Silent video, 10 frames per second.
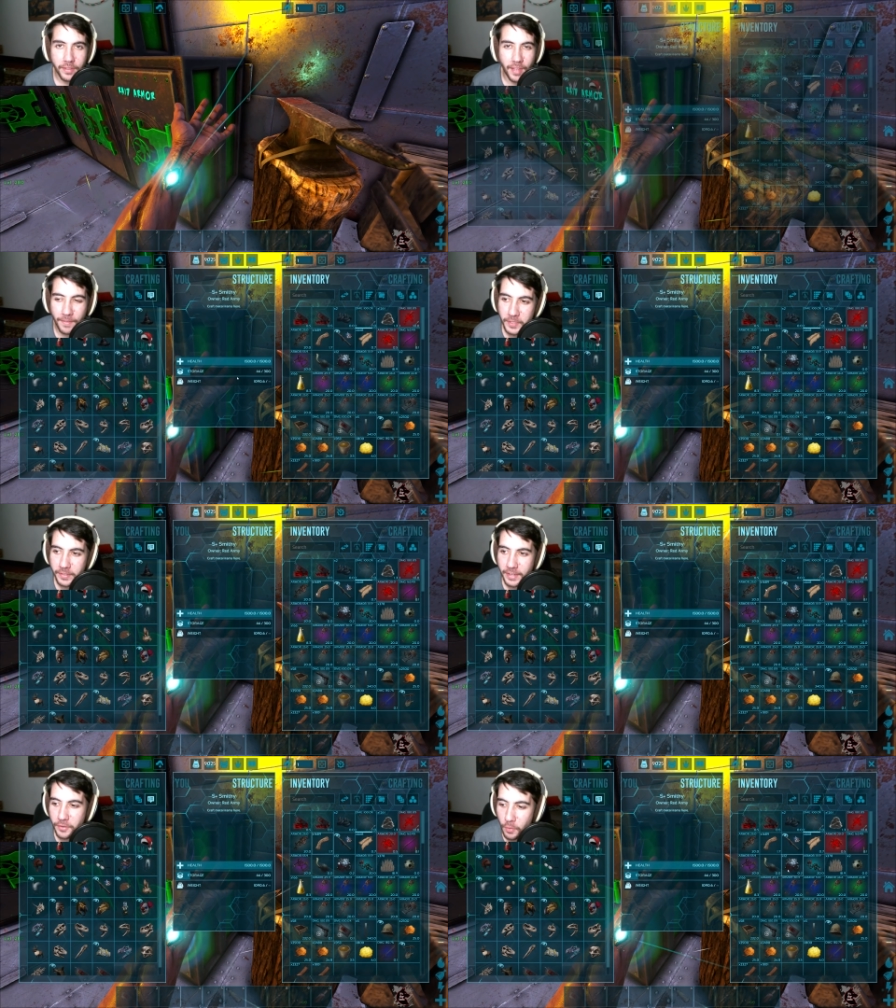I feel
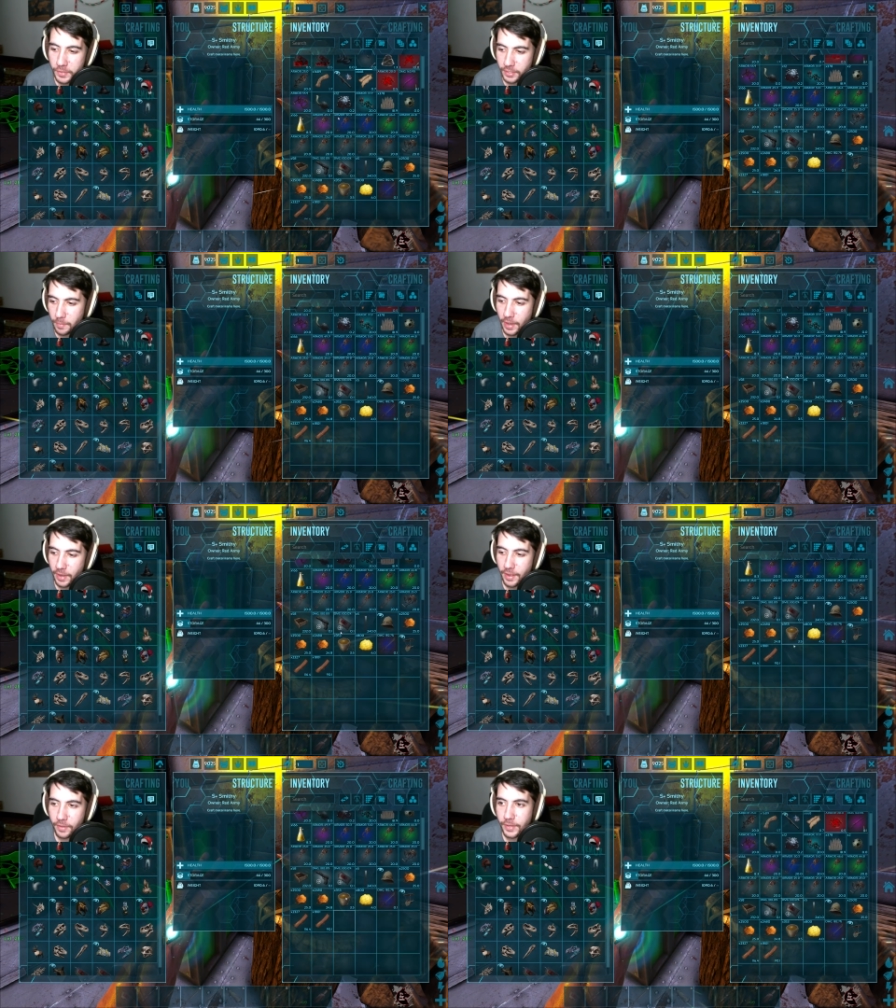like no one's coming out
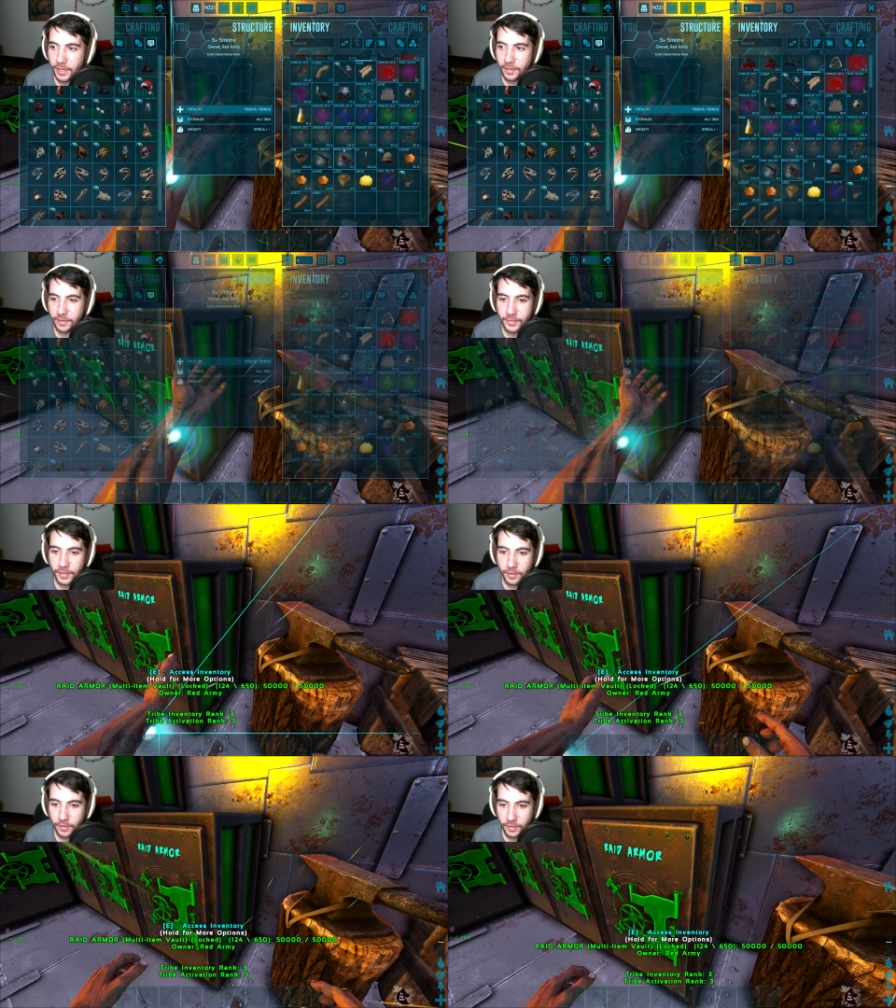ahead. Okay, and is
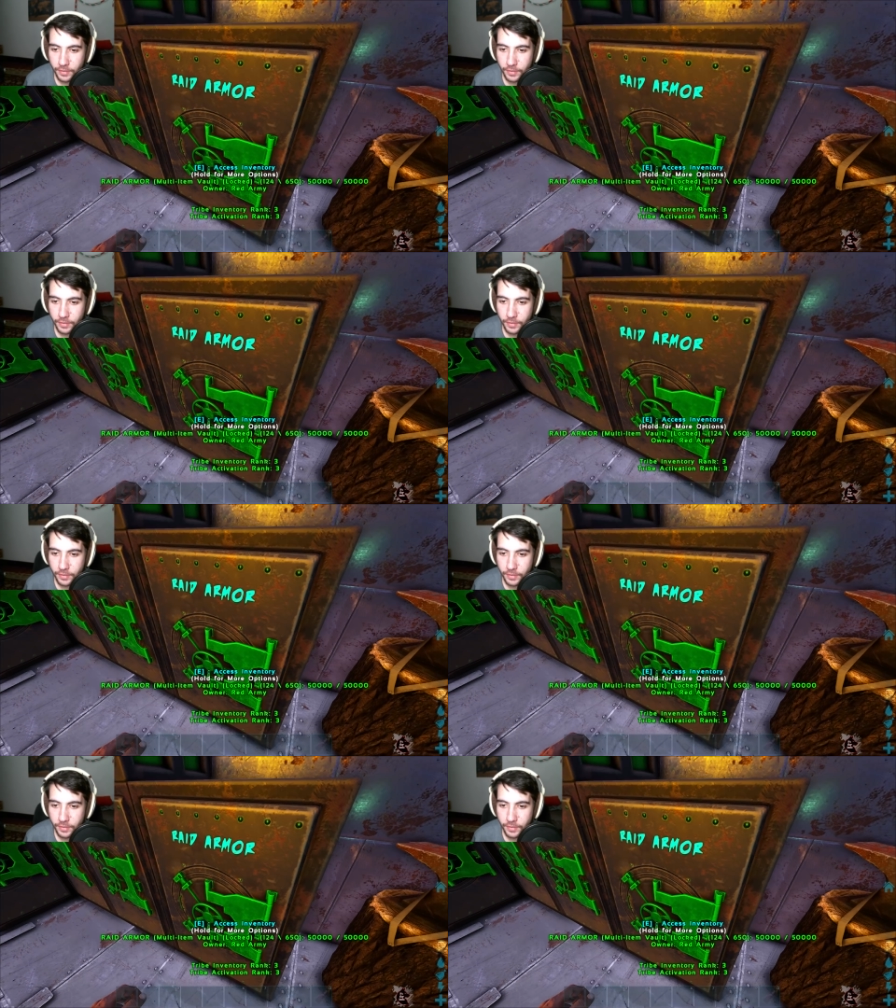that our...